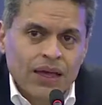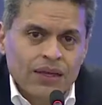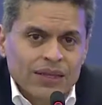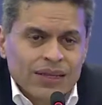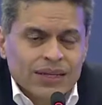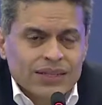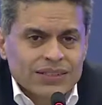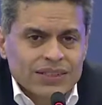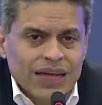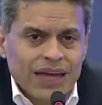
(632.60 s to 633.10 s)

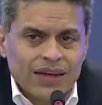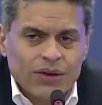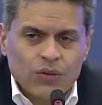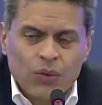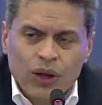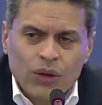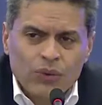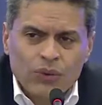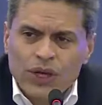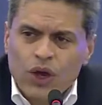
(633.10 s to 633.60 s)
They decided,
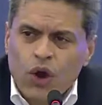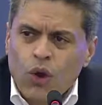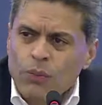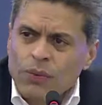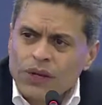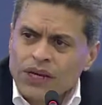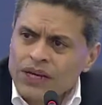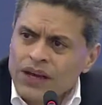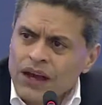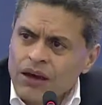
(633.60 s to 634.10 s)
why don't we
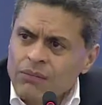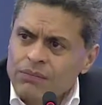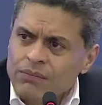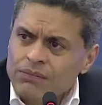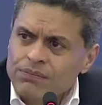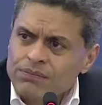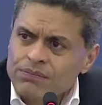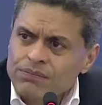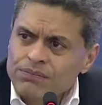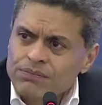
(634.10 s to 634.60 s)
open it up?
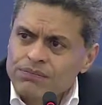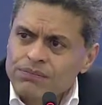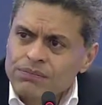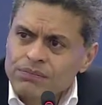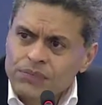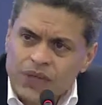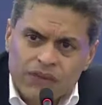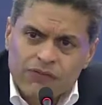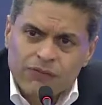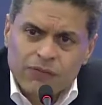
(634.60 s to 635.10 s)

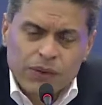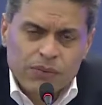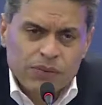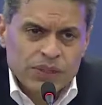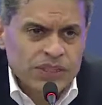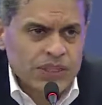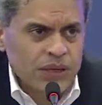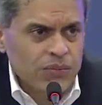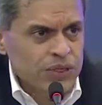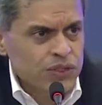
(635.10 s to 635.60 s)
Give
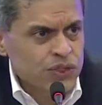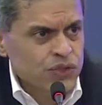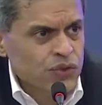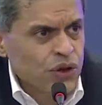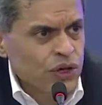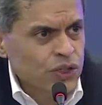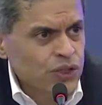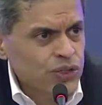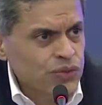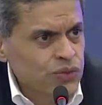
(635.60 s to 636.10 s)
people some
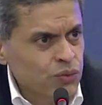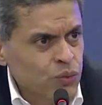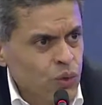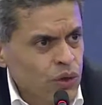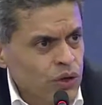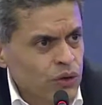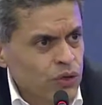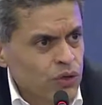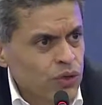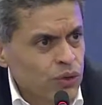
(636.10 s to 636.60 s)
instructions on
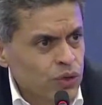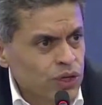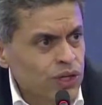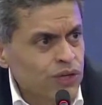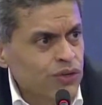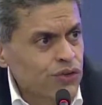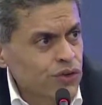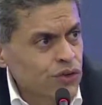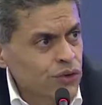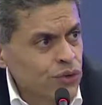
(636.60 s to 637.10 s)
what you
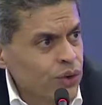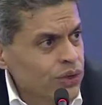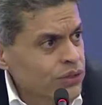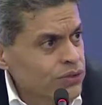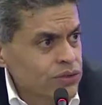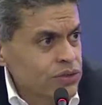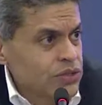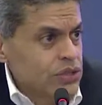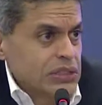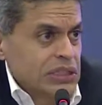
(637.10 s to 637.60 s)
need to do and
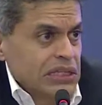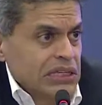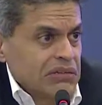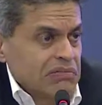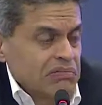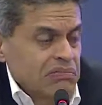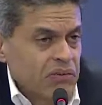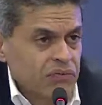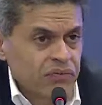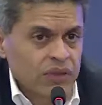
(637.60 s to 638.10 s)
just
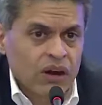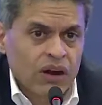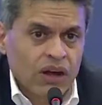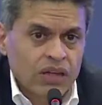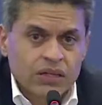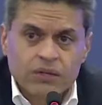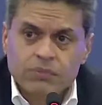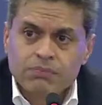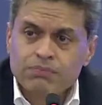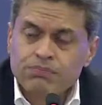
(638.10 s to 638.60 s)
see if there are
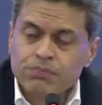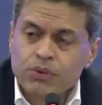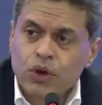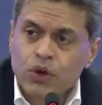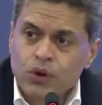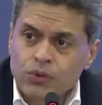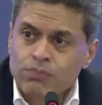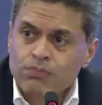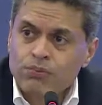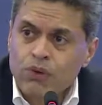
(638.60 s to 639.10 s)
other
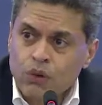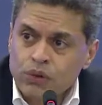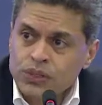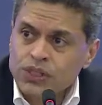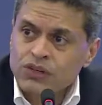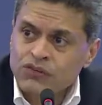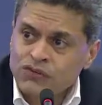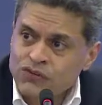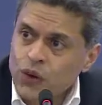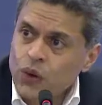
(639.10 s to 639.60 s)
good
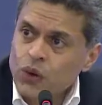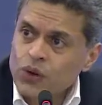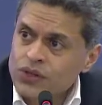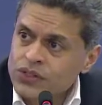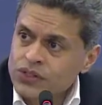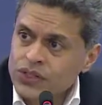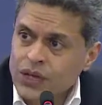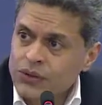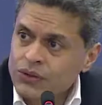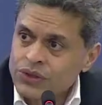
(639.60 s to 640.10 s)
protein
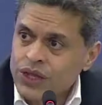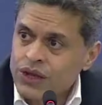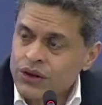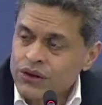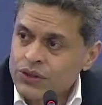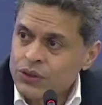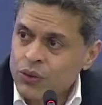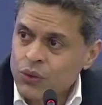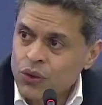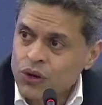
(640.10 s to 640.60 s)
folders out there
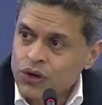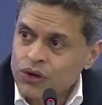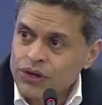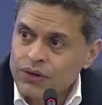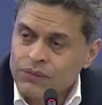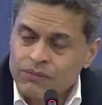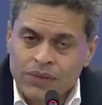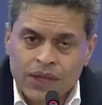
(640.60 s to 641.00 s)
in the world.